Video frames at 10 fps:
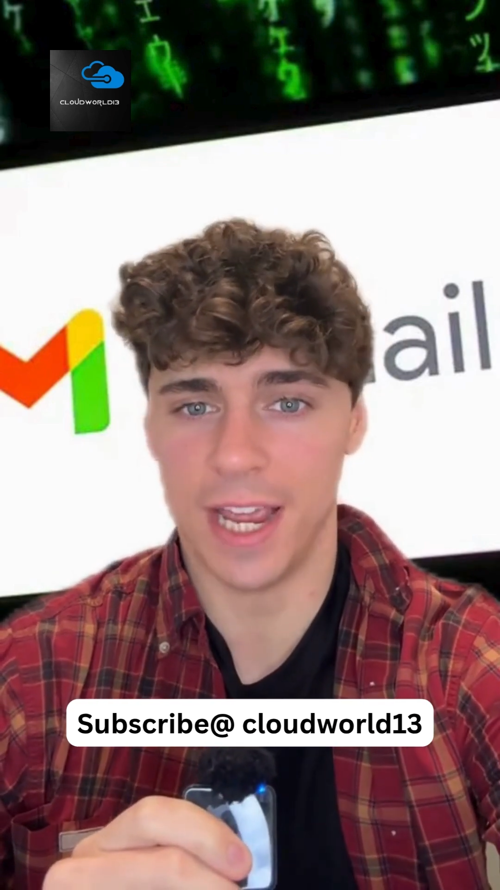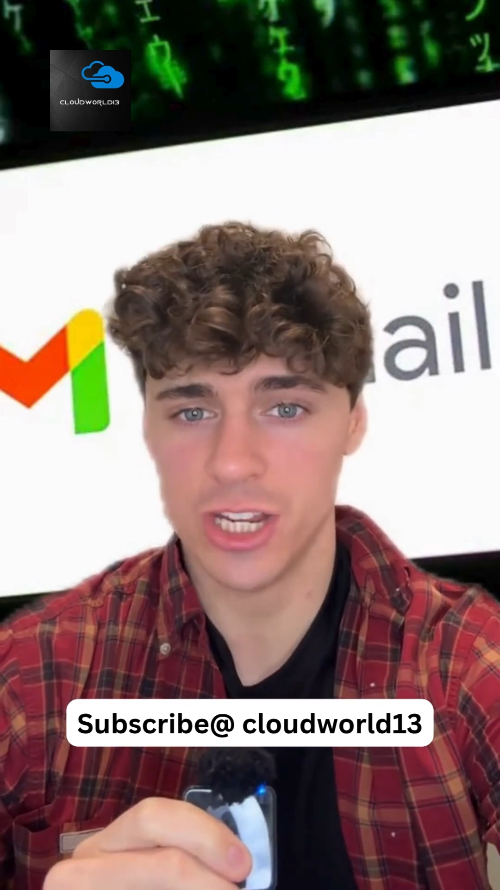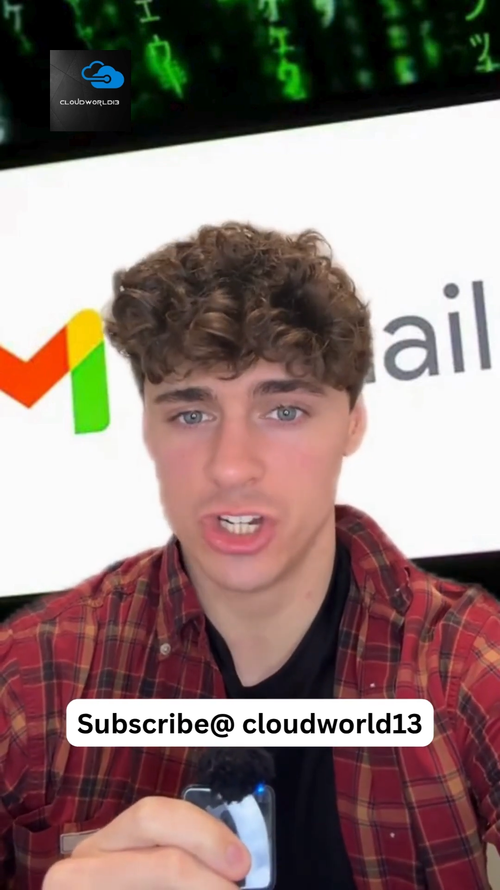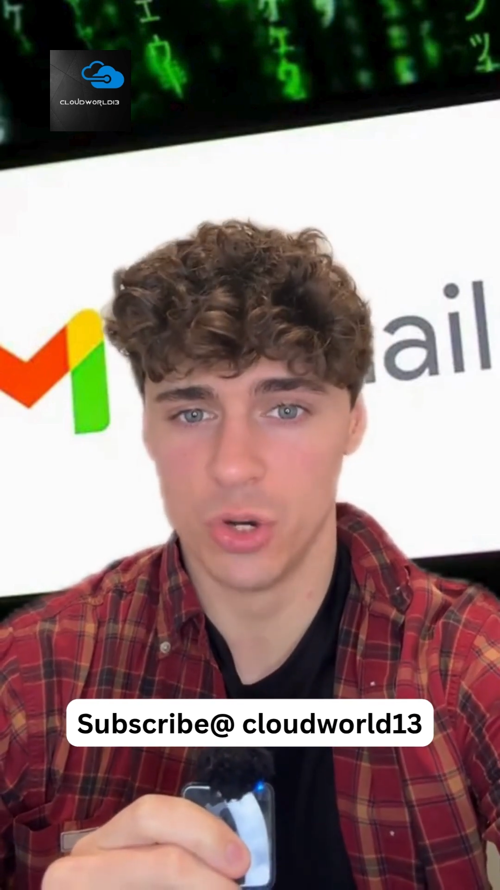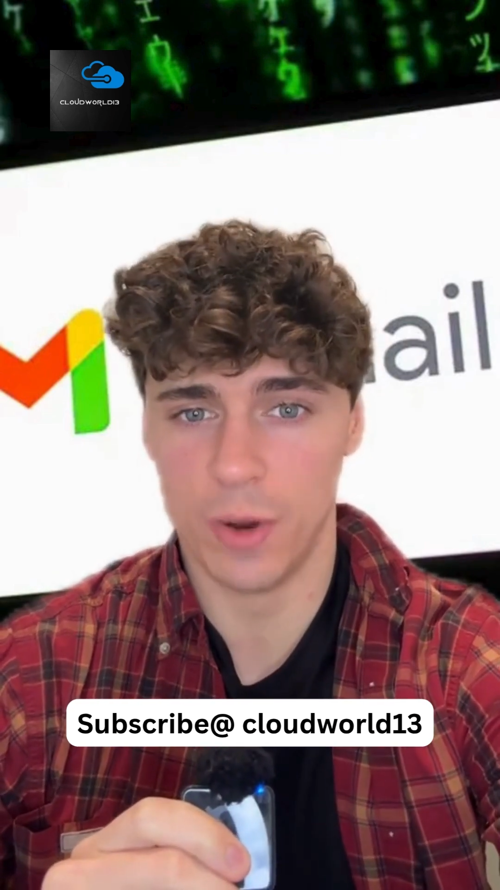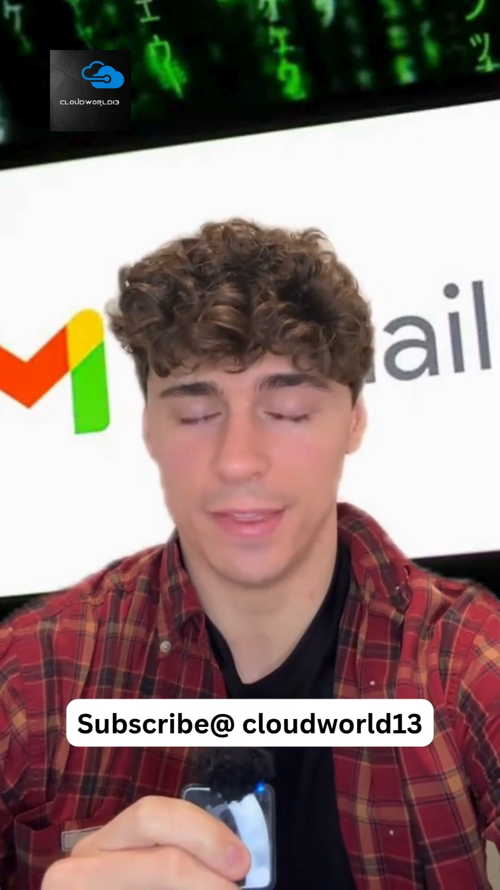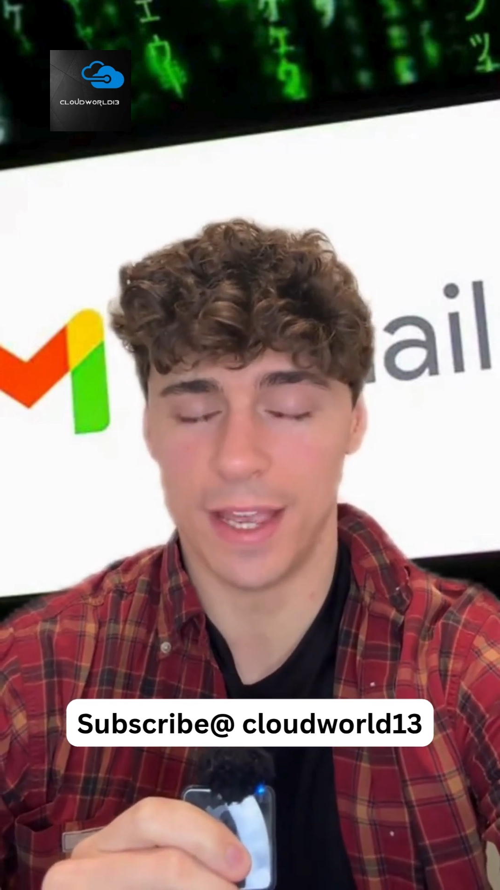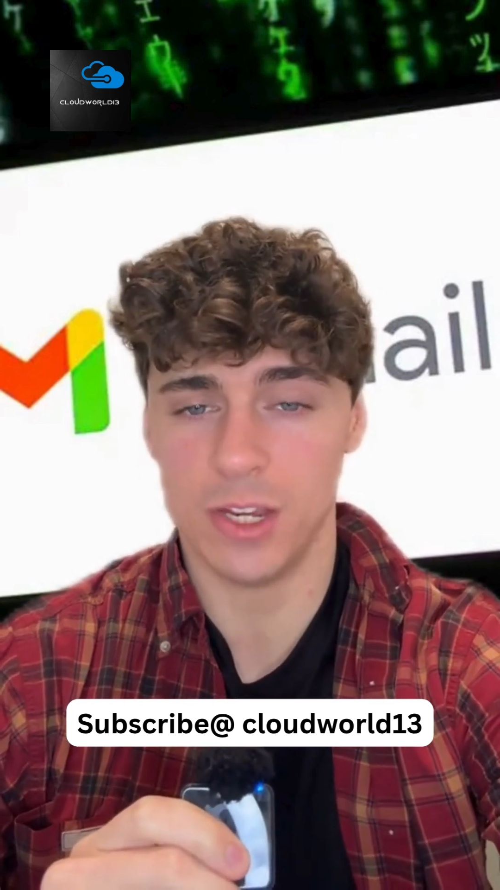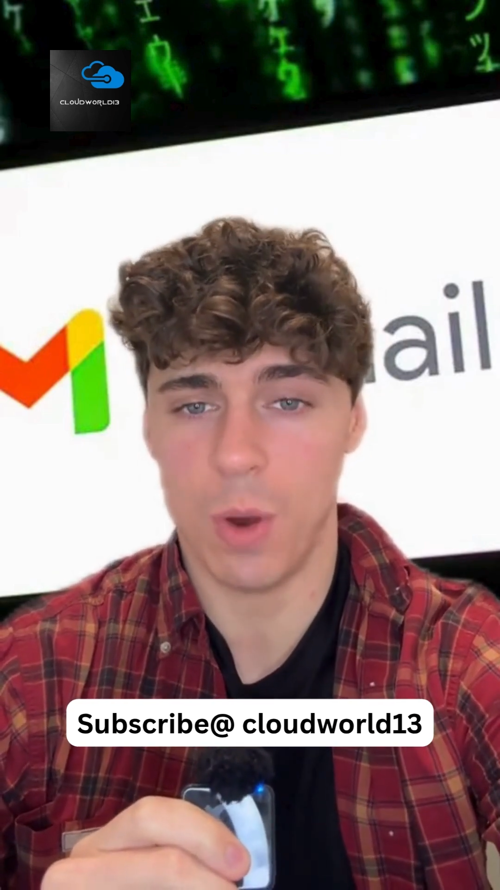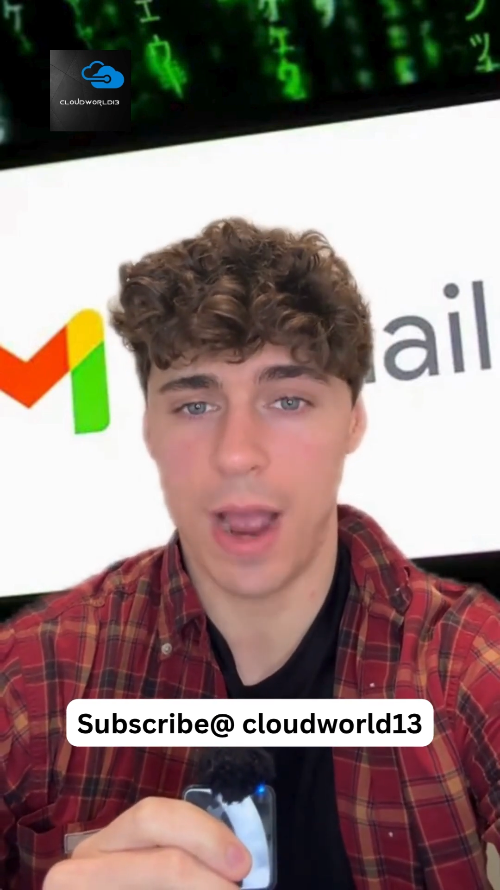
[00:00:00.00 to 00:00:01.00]
issue and
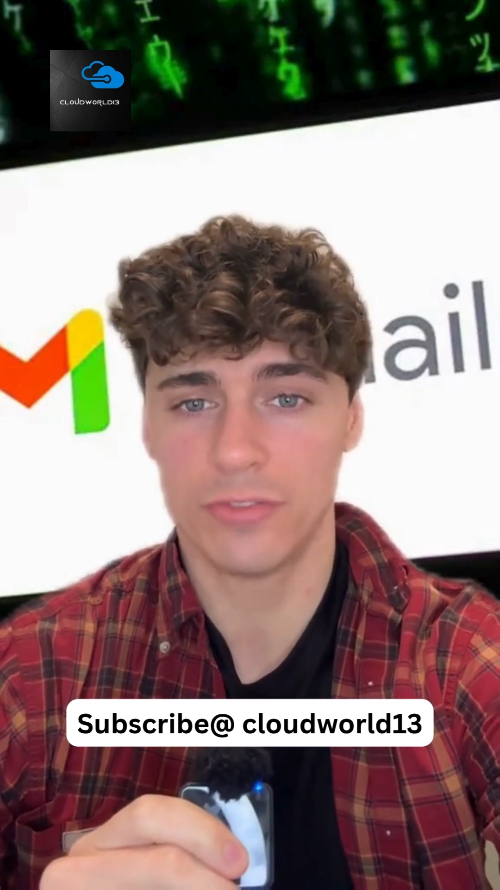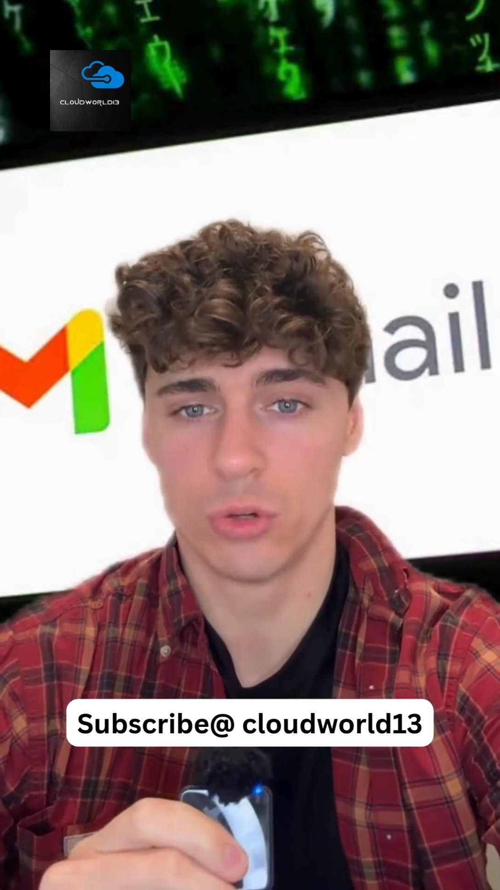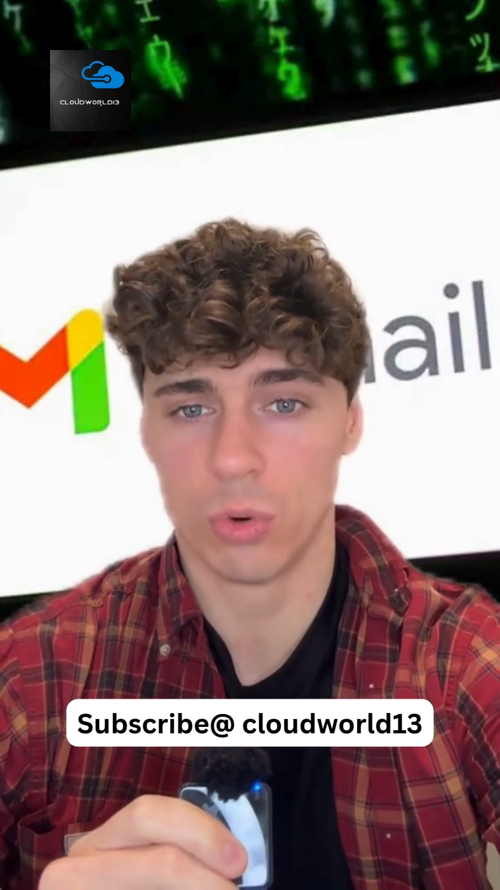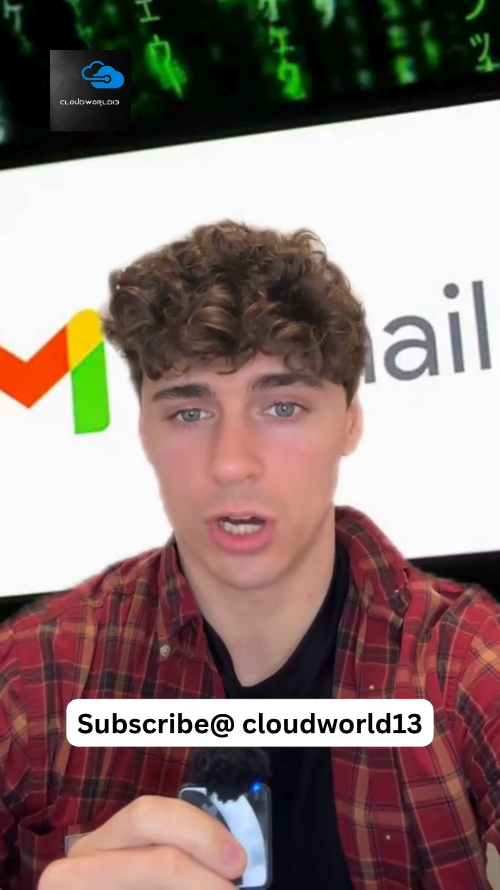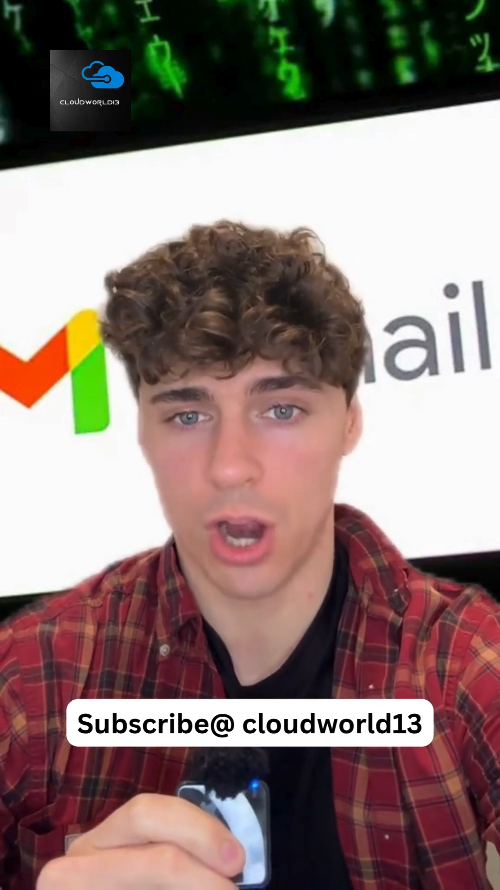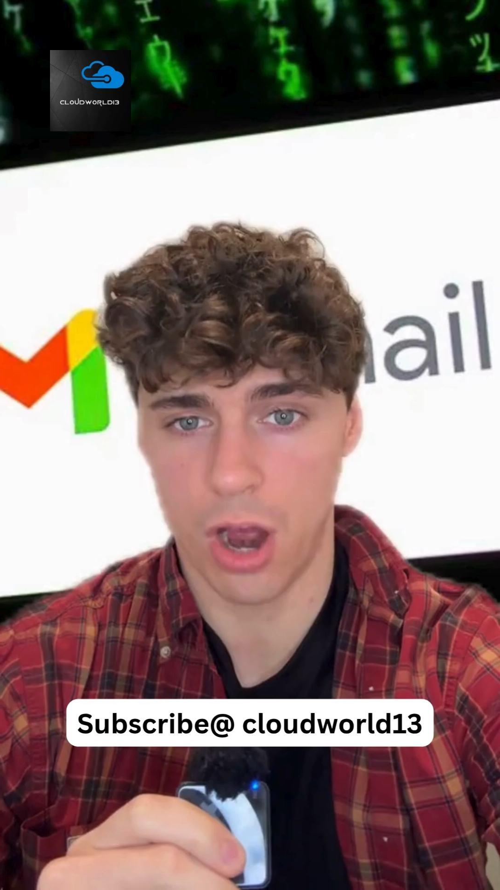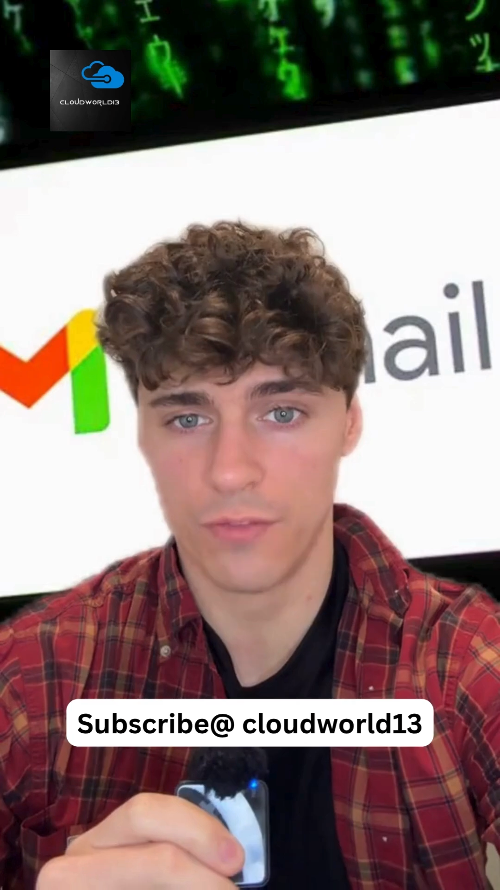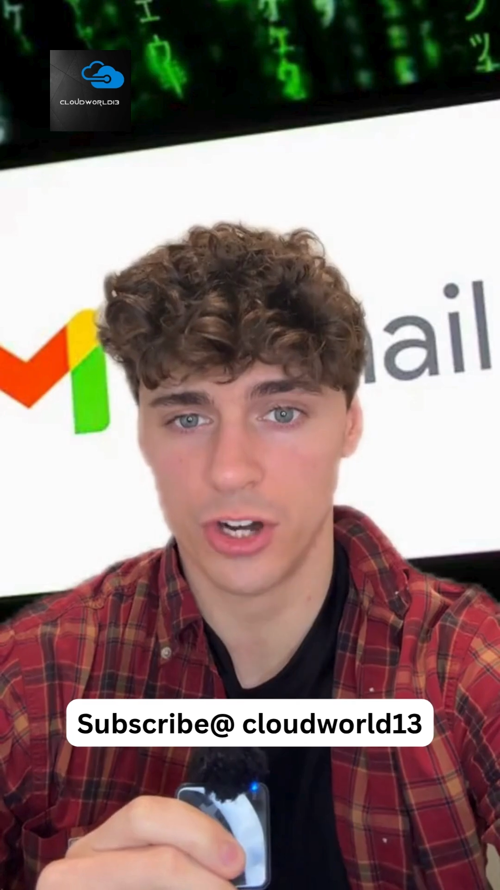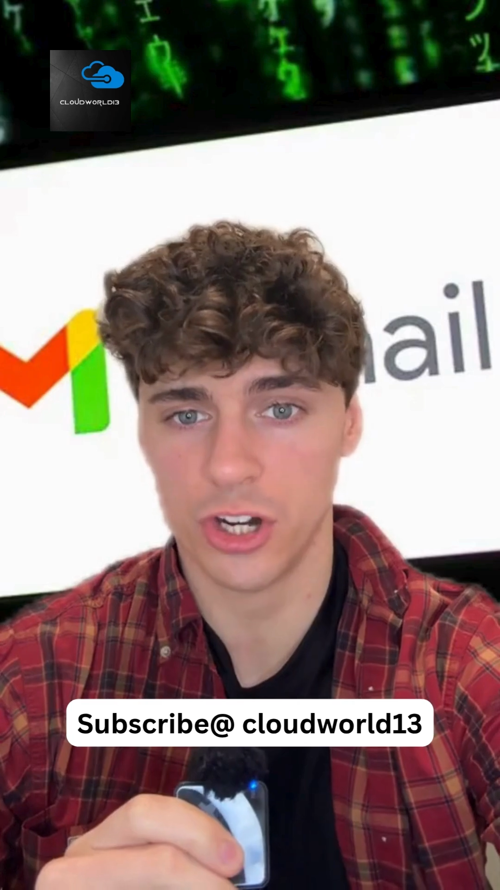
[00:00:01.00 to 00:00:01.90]
that you have to recover